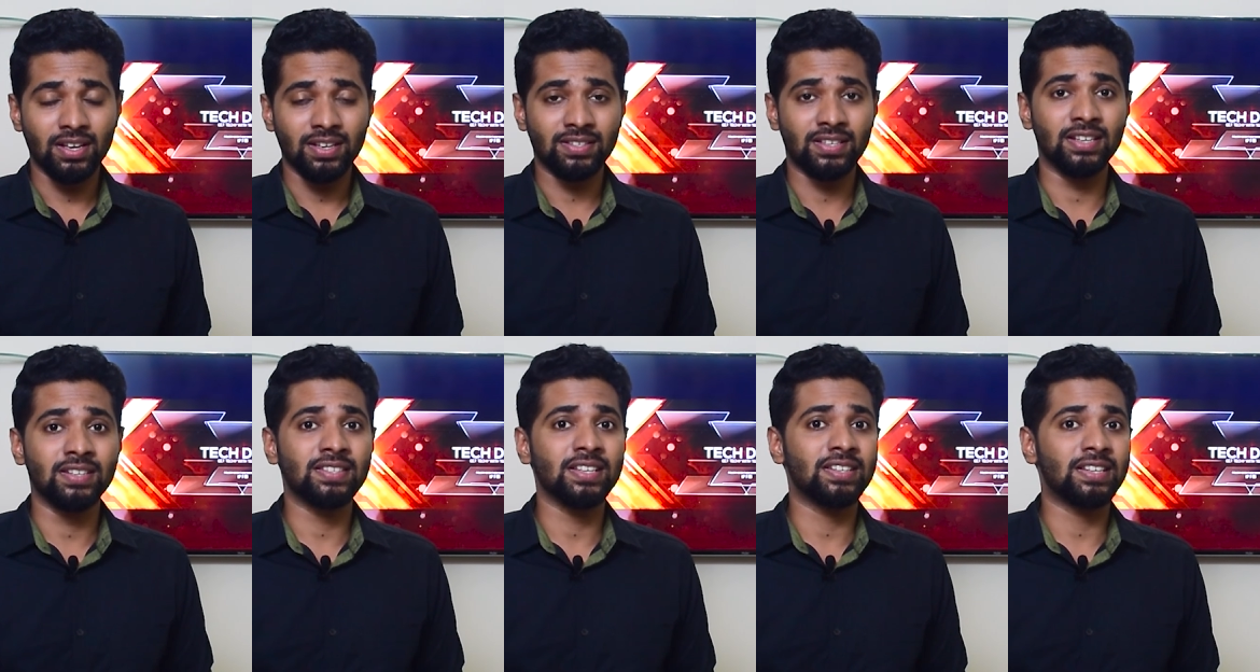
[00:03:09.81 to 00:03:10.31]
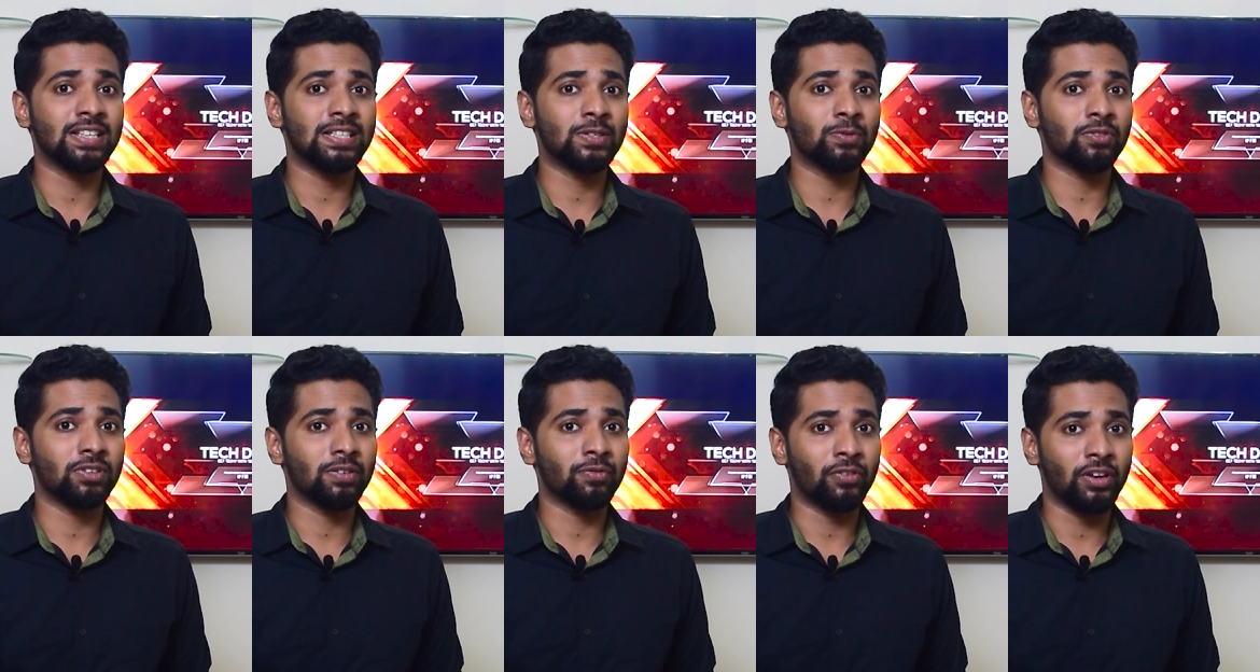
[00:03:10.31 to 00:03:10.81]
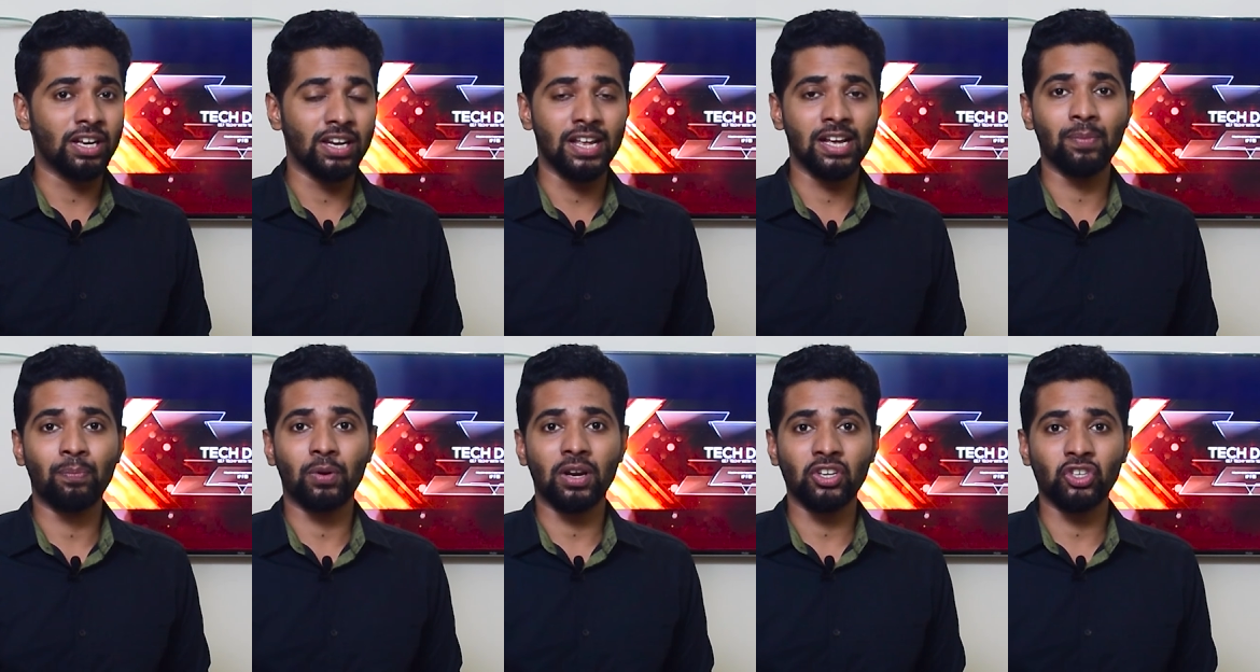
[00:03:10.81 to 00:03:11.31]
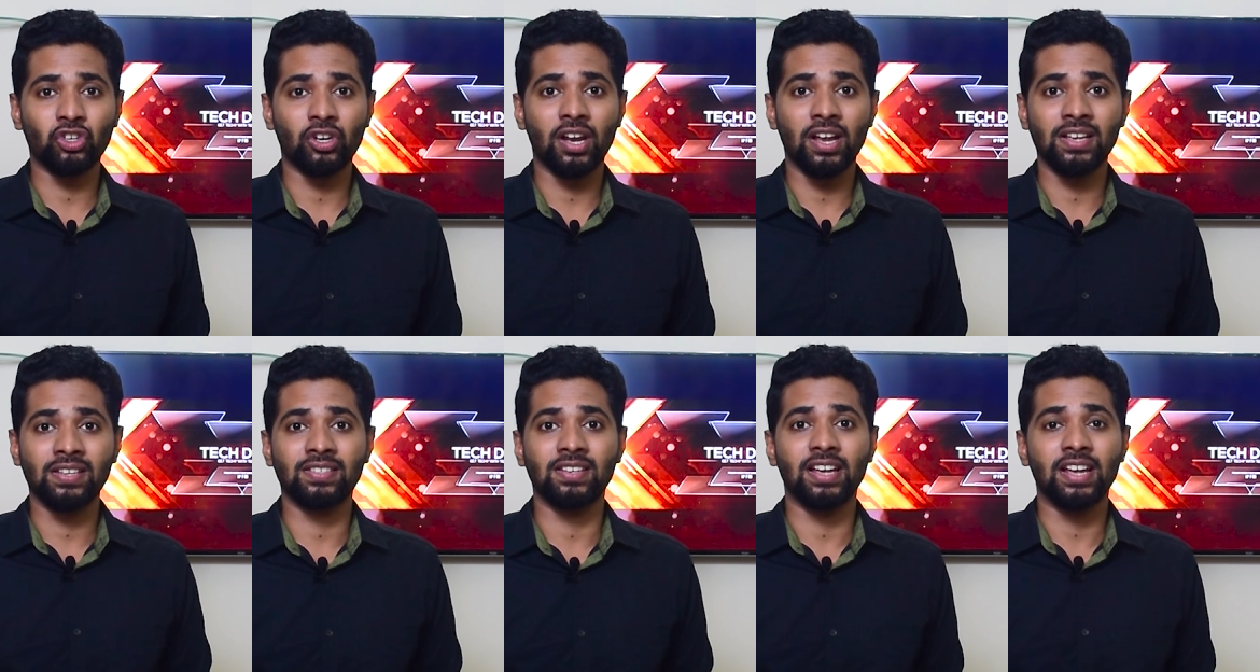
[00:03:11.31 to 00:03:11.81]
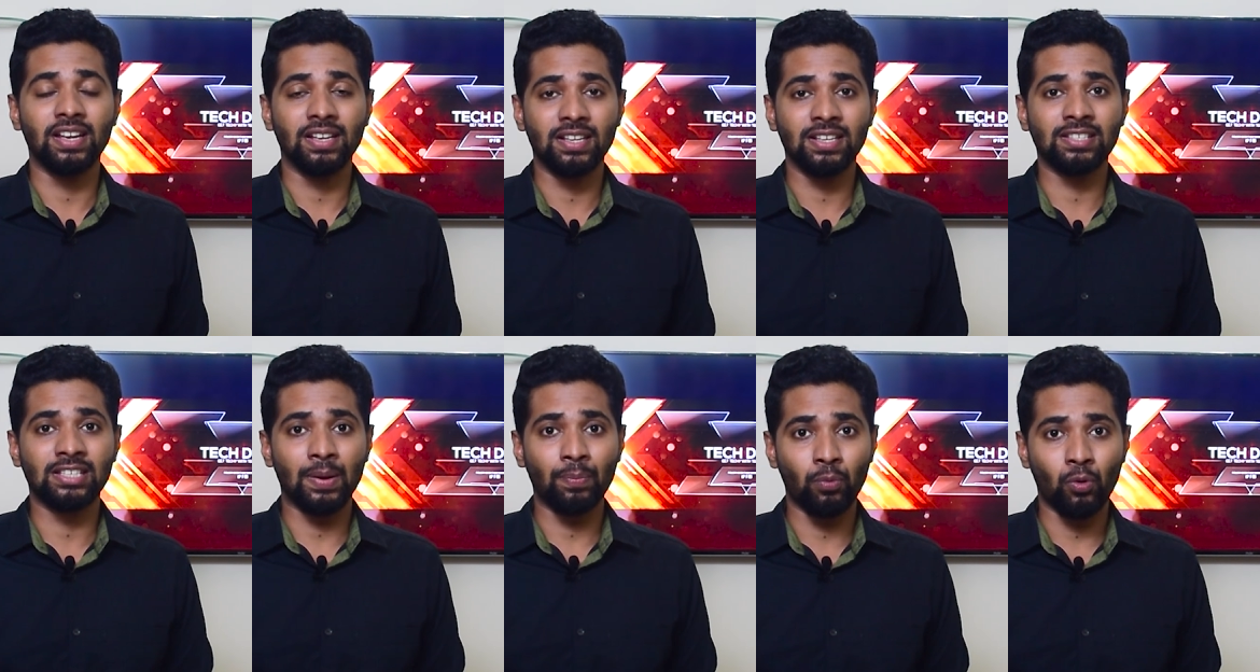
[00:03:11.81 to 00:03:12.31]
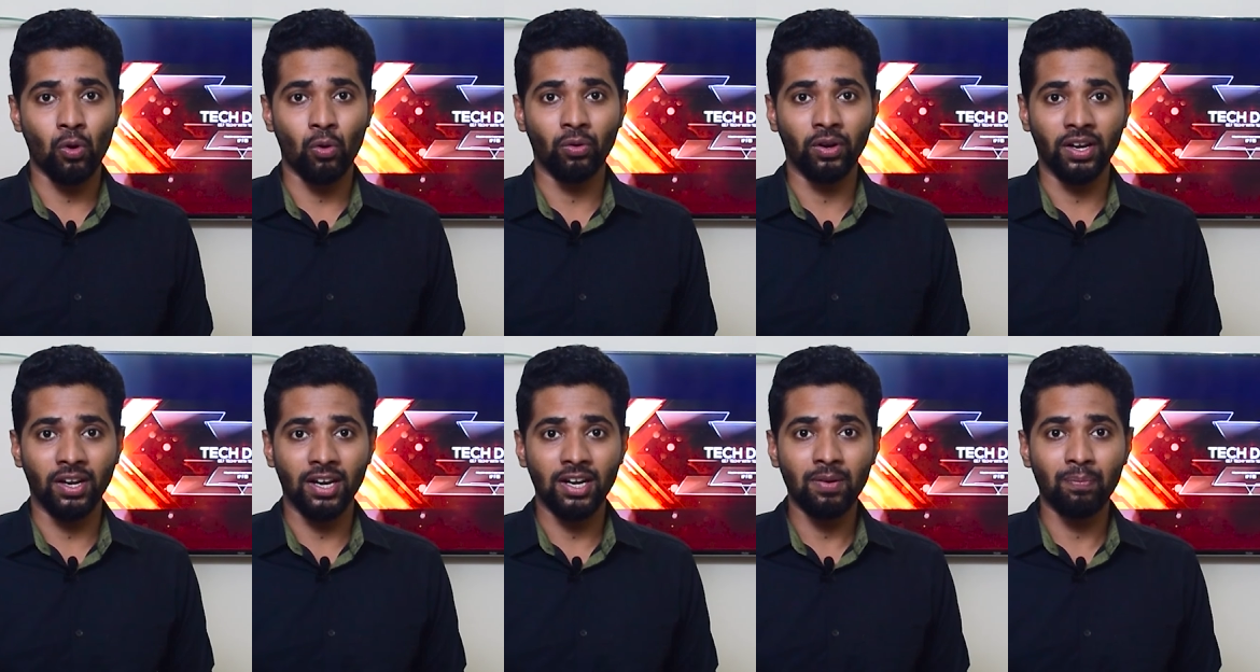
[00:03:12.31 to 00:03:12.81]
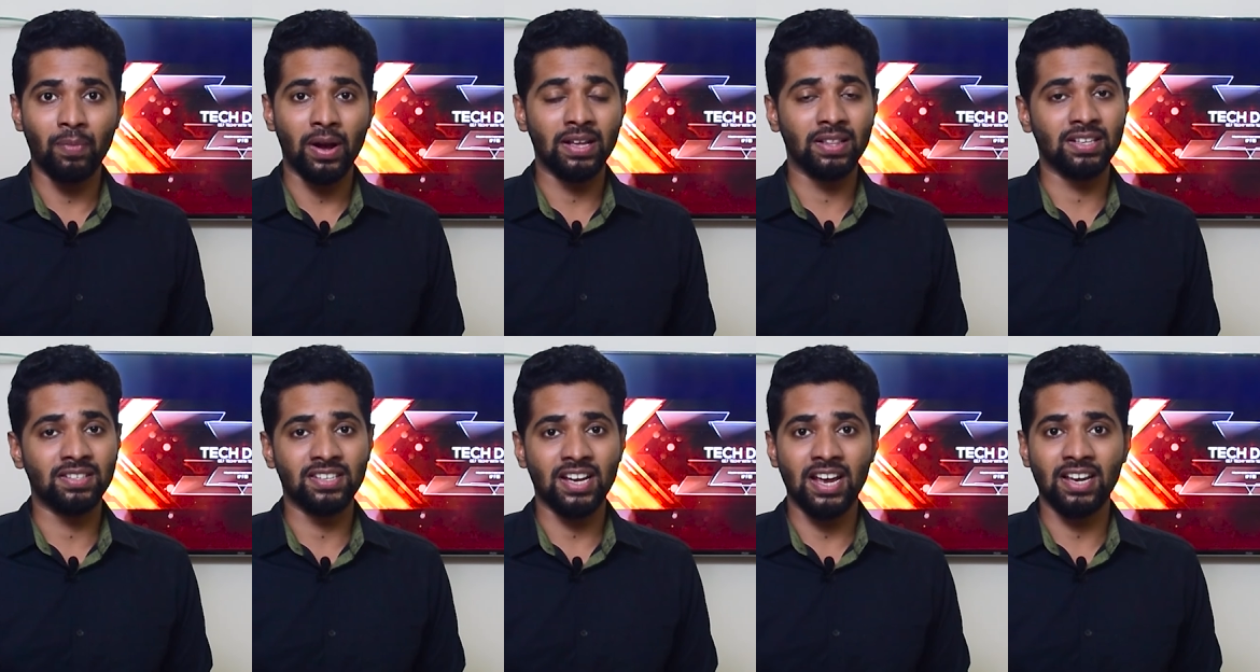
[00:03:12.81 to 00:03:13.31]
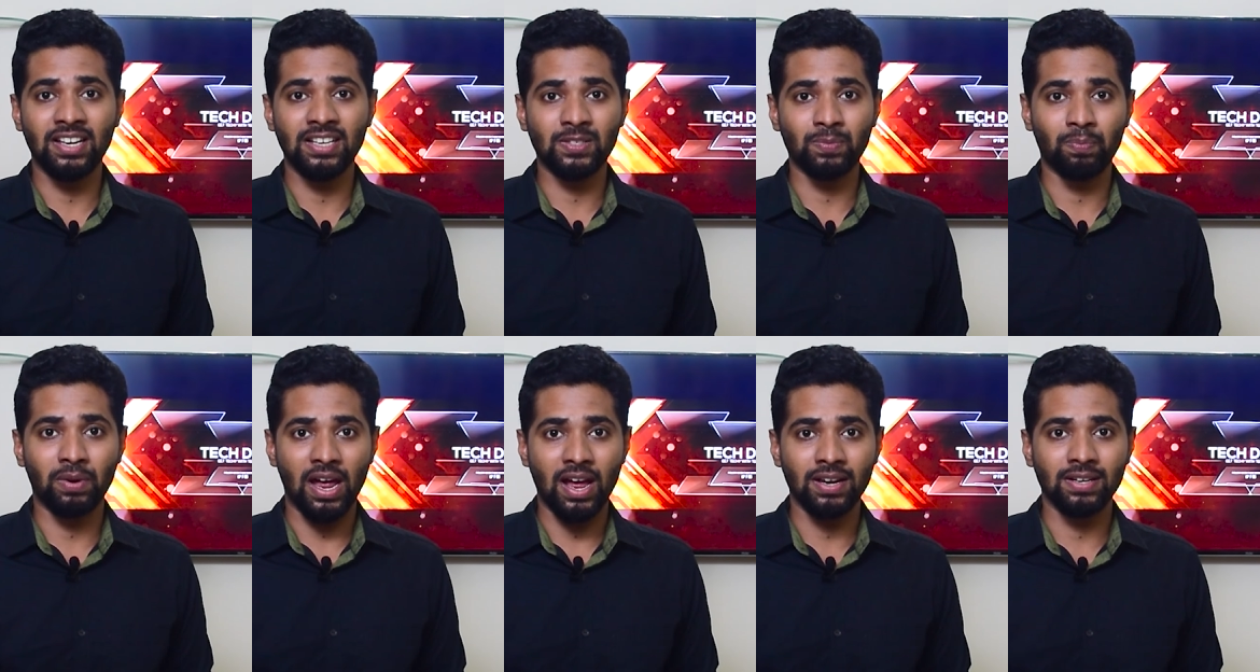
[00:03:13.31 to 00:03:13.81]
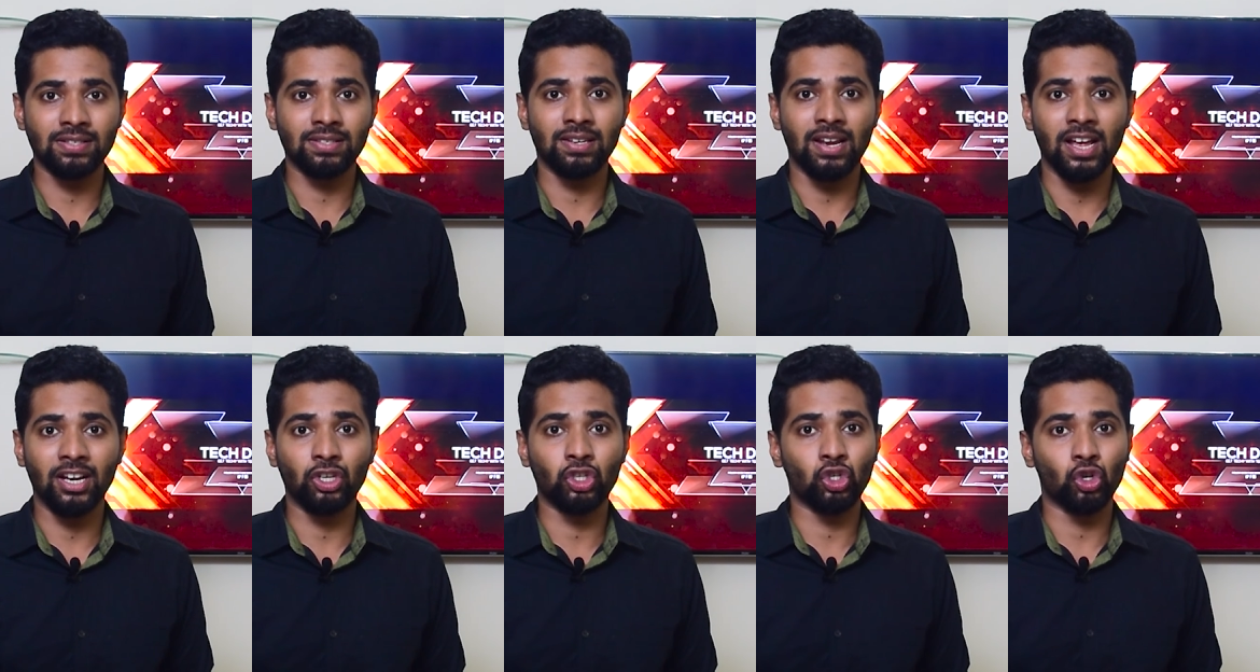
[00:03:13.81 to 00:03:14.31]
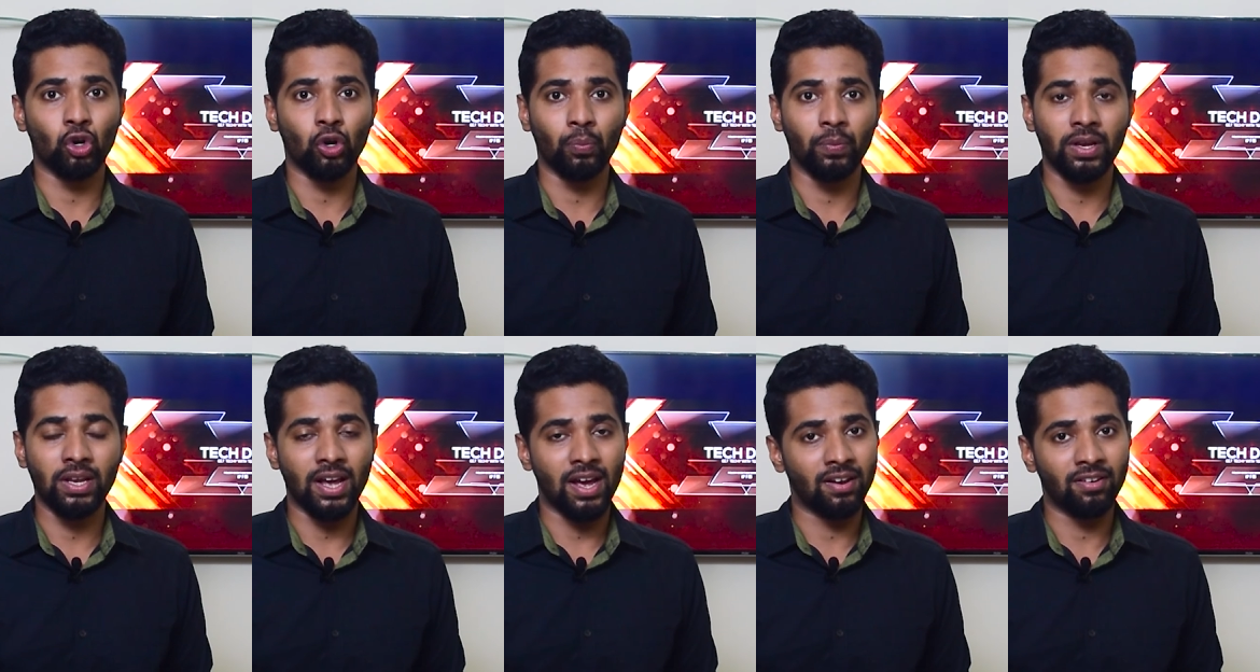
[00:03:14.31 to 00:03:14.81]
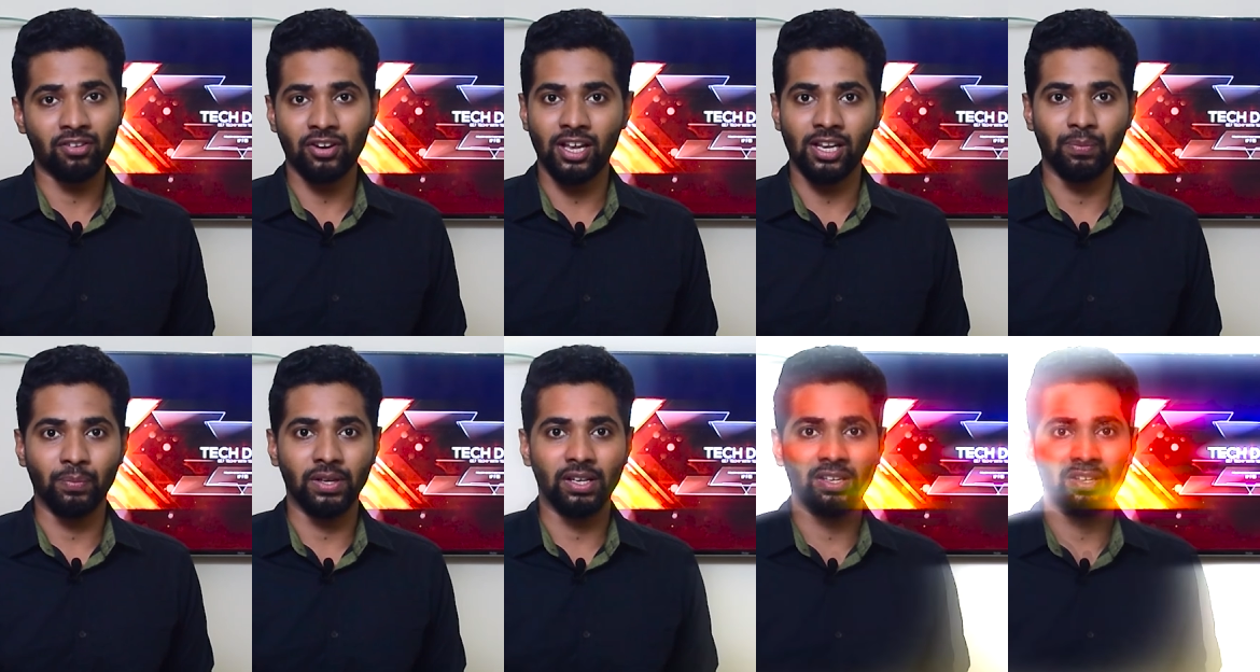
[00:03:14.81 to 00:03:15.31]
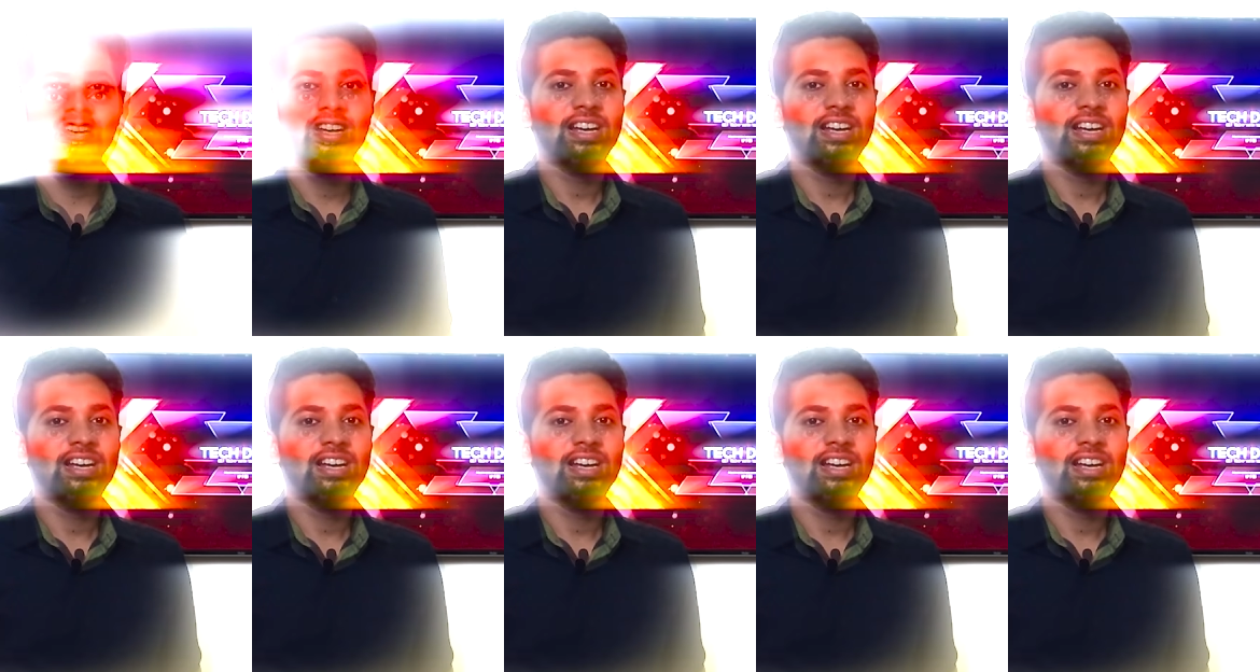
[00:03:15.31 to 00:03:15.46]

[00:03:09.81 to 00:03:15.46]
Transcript: since it is feeling pressurized in the subcontinent by the Chinese brands like Xiaomi and Realme.